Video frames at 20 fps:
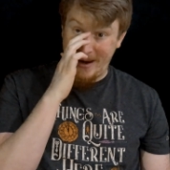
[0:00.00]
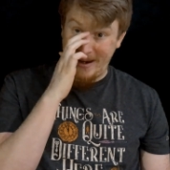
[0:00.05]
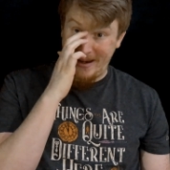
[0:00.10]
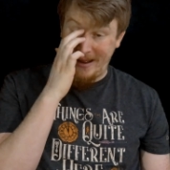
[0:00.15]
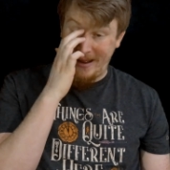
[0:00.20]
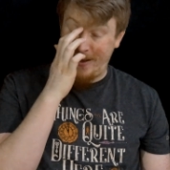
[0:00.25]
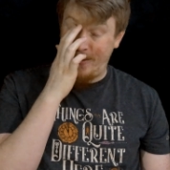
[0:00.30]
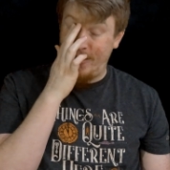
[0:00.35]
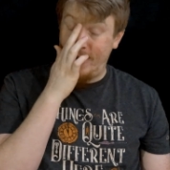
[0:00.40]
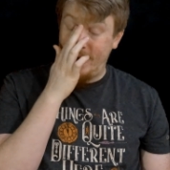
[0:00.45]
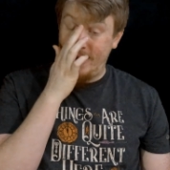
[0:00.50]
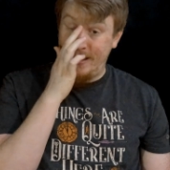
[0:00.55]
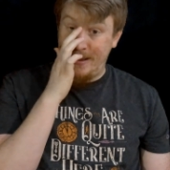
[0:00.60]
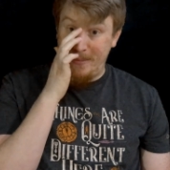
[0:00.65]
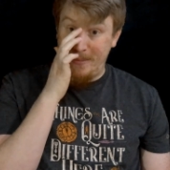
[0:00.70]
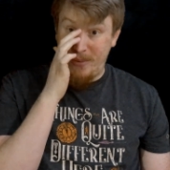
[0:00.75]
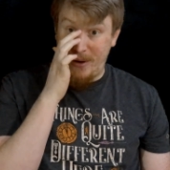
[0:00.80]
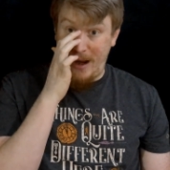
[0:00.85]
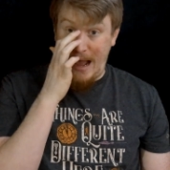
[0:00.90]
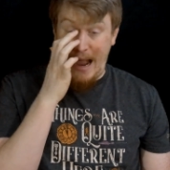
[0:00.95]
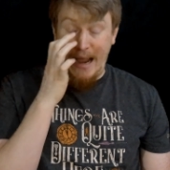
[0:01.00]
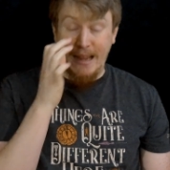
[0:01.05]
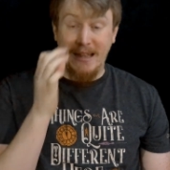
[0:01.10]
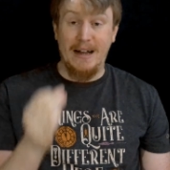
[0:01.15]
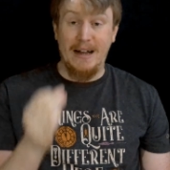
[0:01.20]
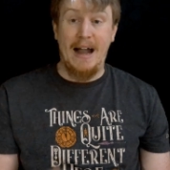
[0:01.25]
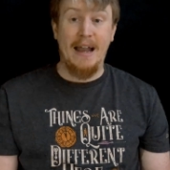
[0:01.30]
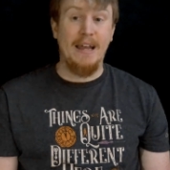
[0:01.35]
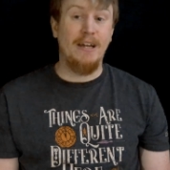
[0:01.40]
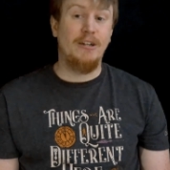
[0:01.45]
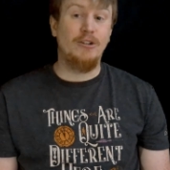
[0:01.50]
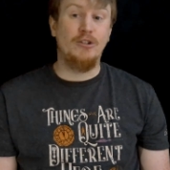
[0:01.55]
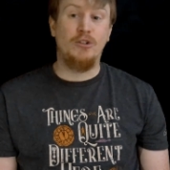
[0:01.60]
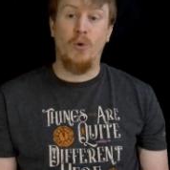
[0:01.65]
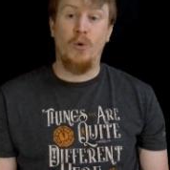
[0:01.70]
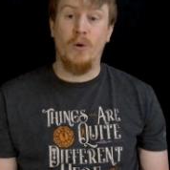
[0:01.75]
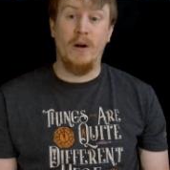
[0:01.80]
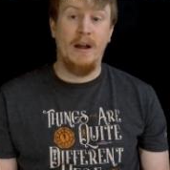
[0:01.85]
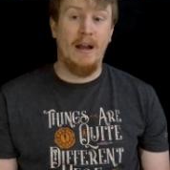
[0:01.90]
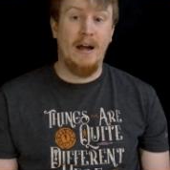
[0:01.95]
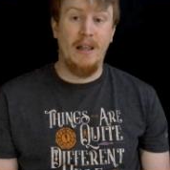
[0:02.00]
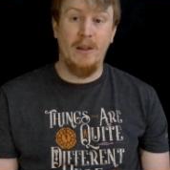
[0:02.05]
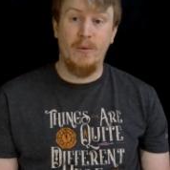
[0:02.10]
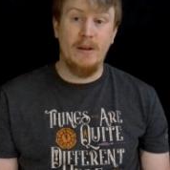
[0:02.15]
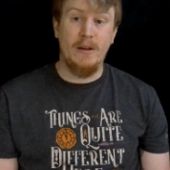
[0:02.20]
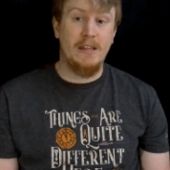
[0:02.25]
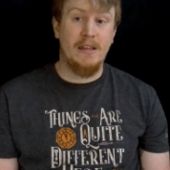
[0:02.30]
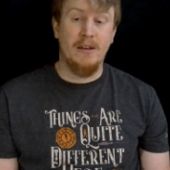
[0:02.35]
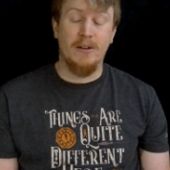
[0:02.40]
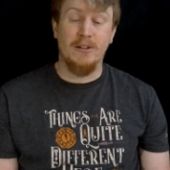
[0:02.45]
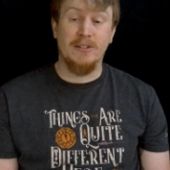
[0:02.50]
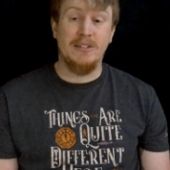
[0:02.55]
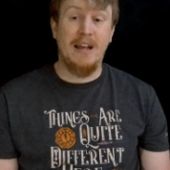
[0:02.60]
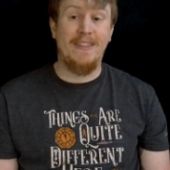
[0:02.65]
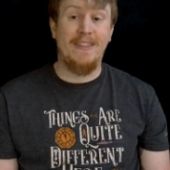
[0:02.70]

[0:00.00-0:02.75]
right now. But I adore Halloween Kills.